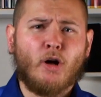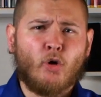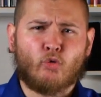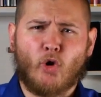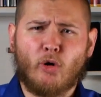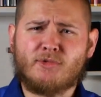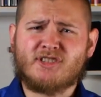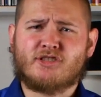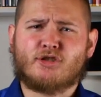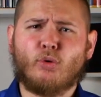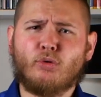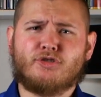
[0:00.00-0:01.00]
Roman
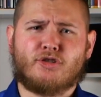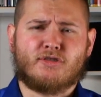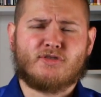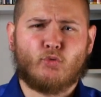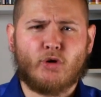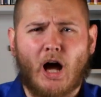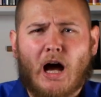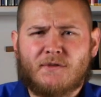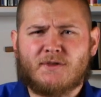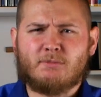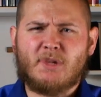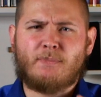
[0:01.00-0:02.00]
soldiers would
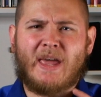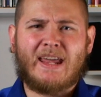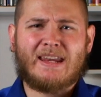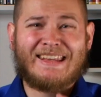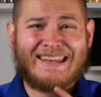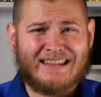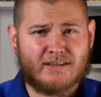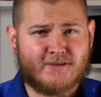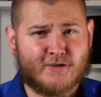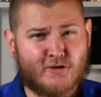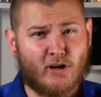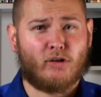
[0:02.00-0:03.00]
often be paid in
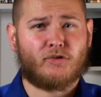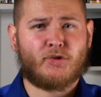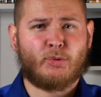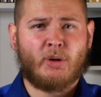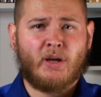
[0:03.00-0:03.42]
salt.